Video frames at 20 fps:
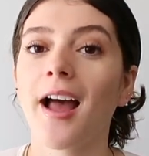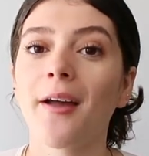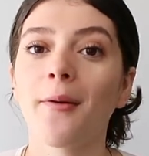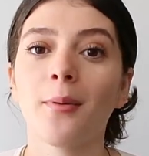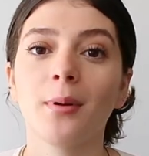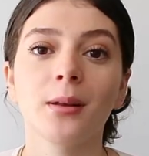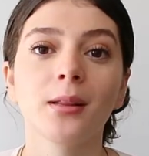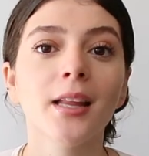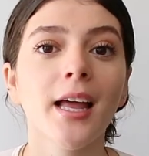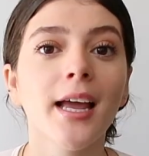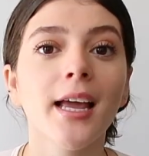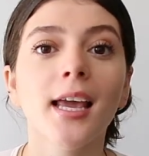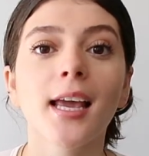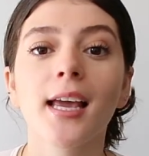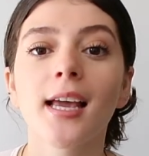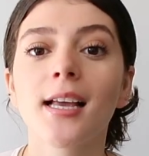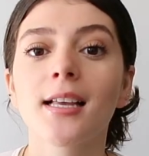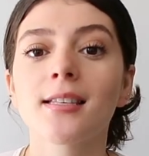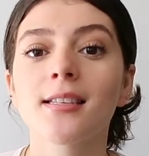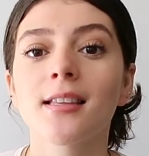I wear
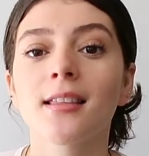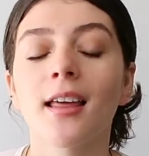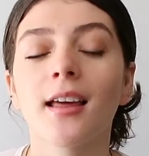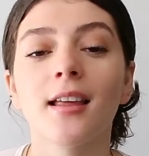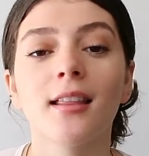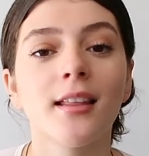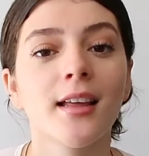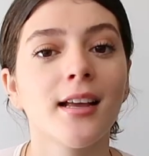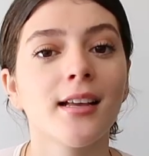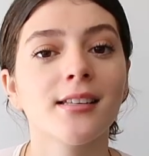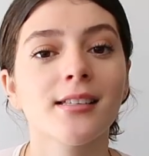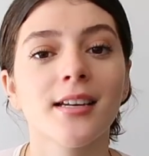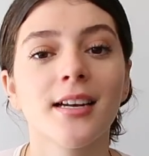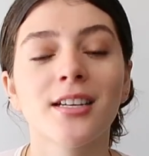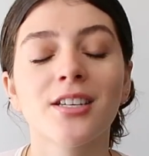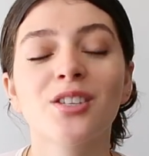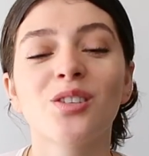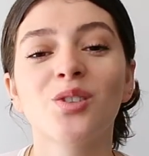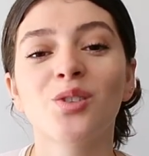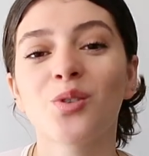leggings and like things and
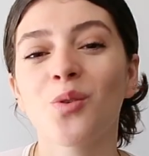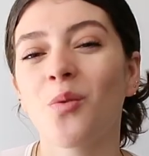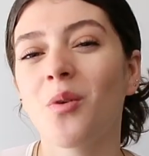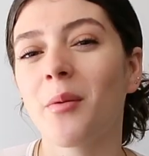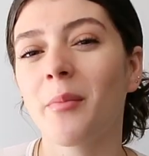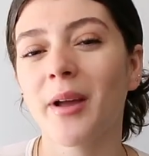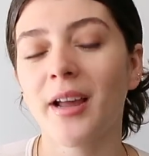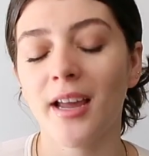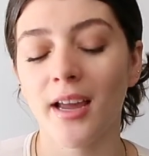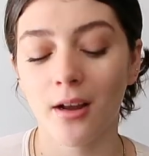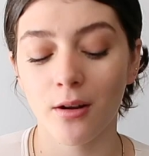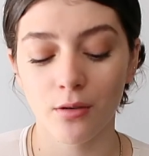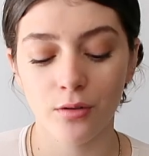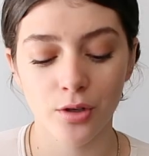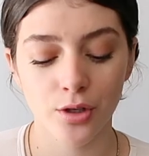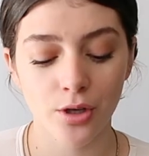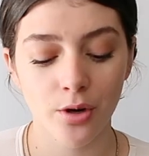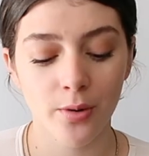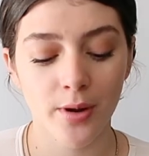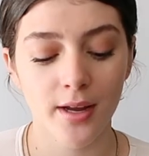I just don't want my
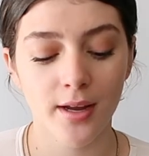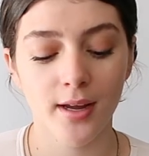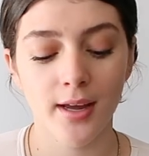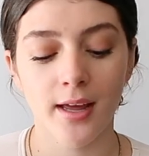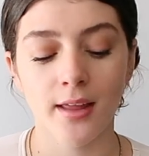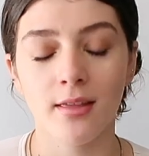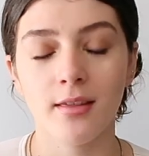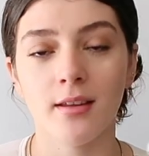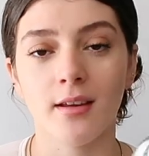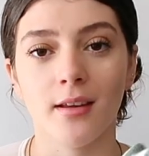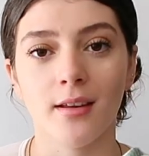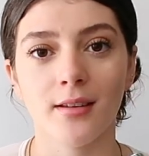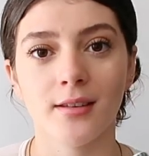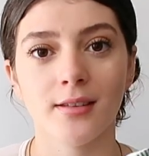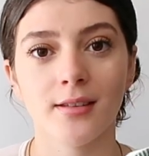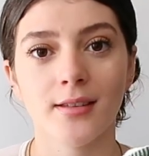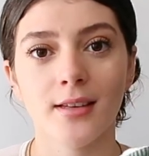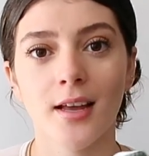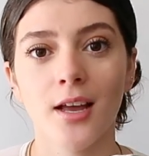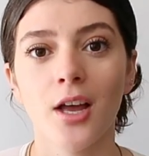ankle showing and
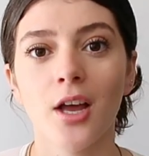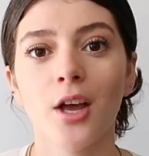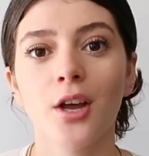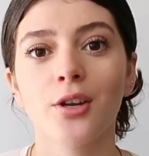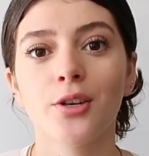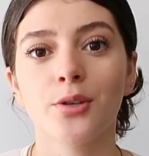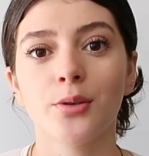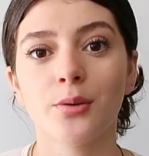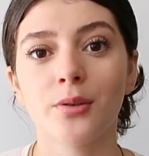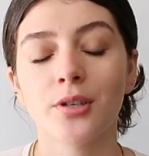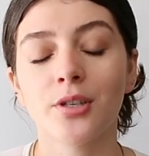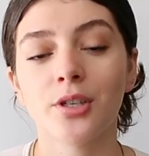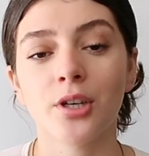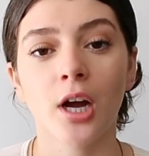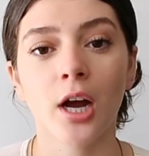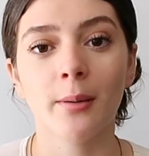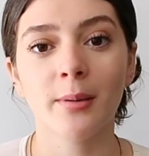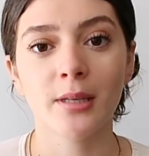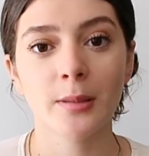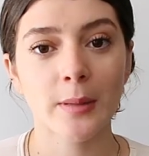these do the
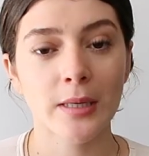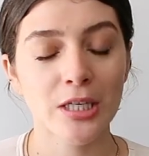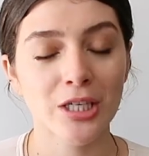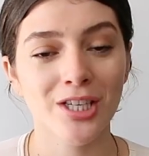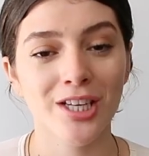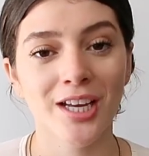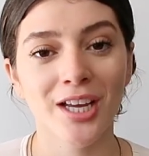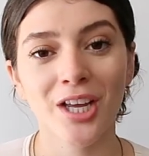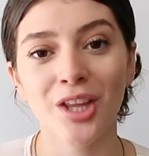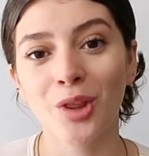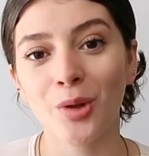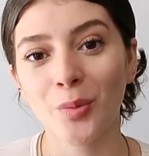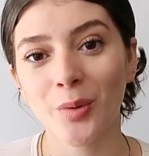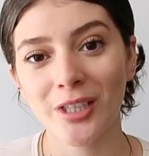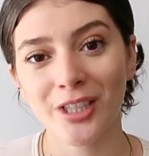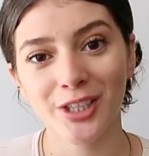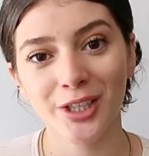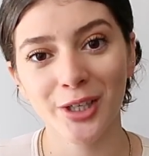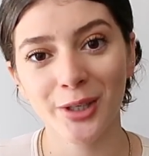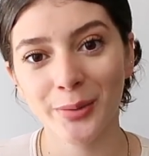job, especially in the
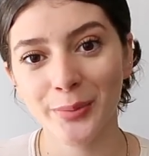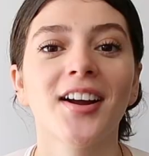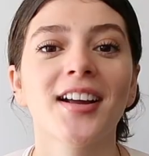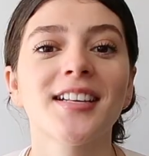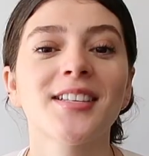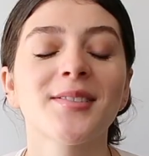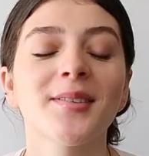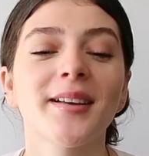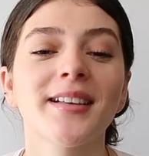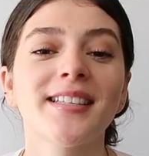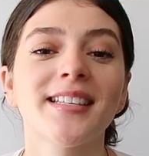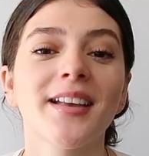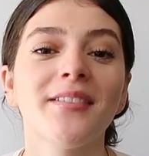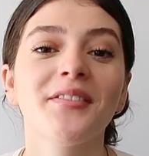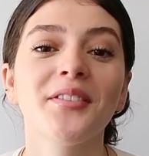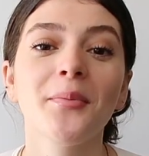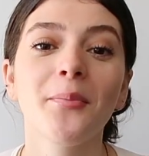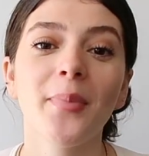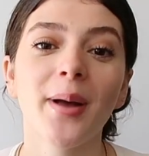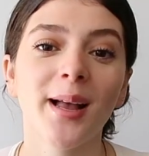winter. All right, so I
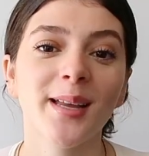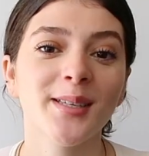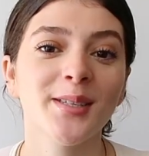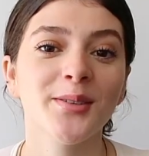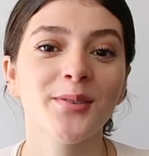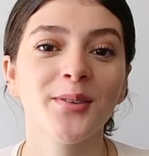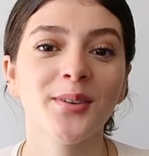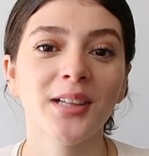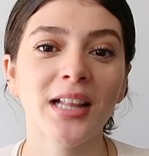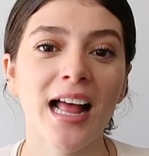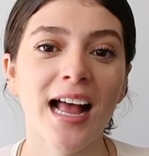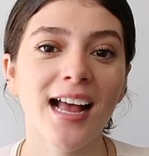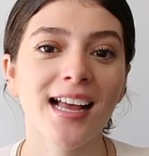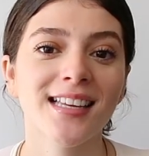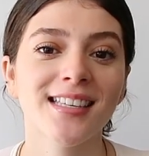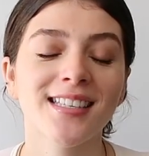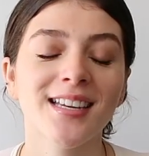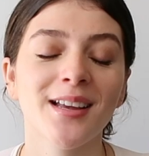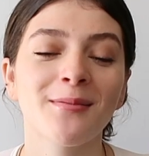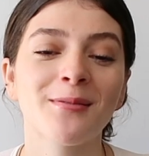saved the best for
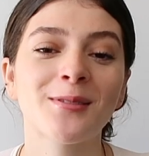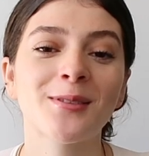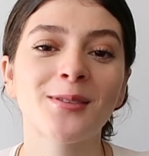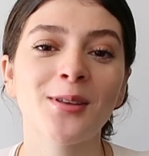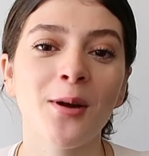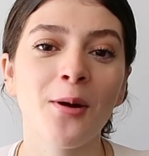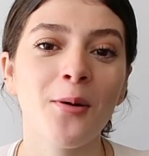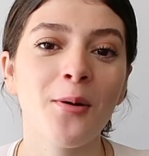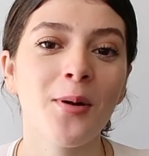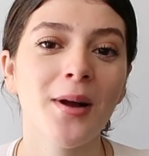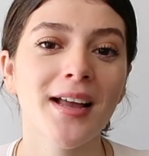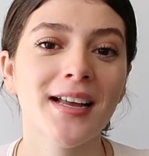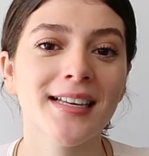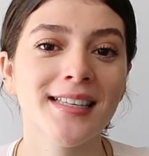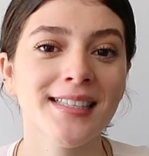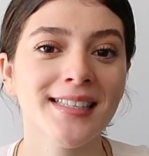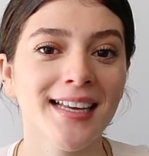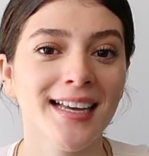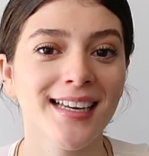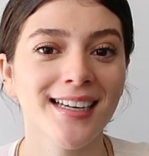last. I'm so
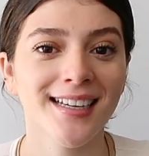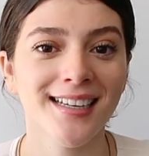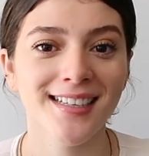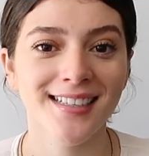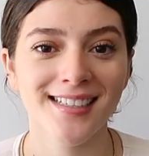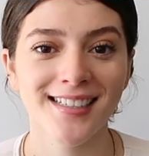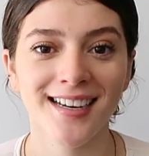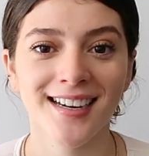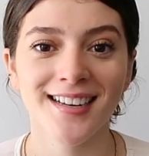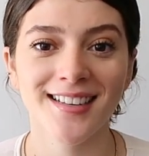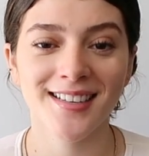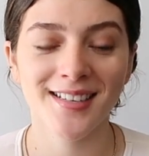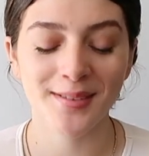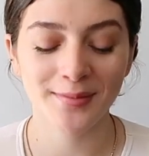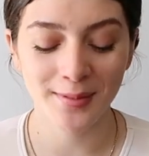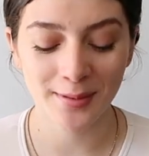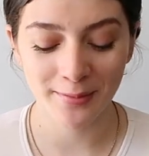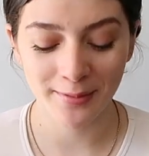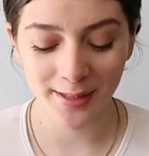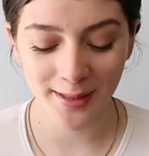excited to share
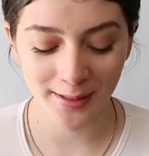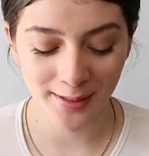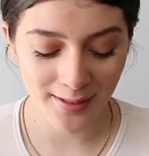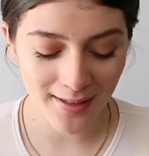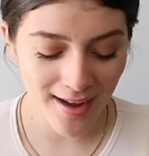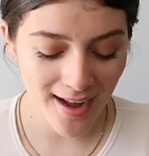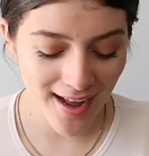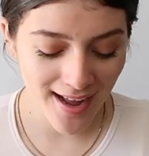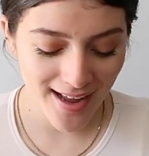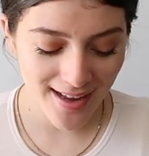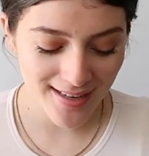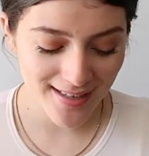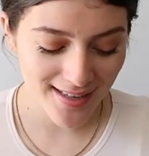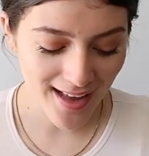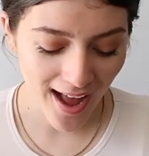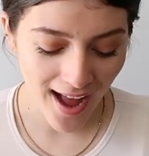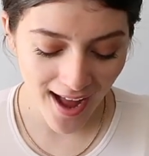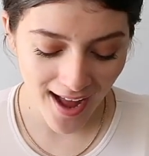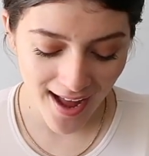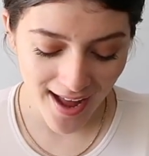this one with you guys.
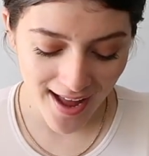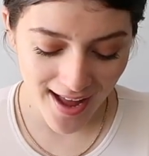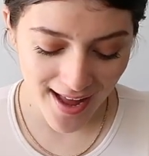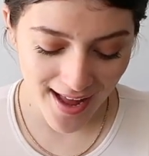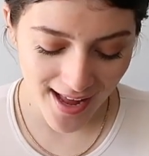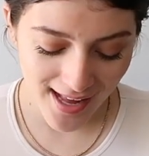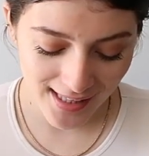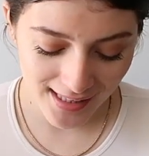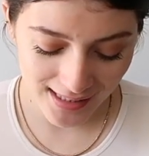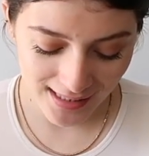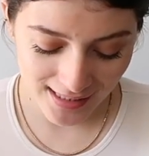I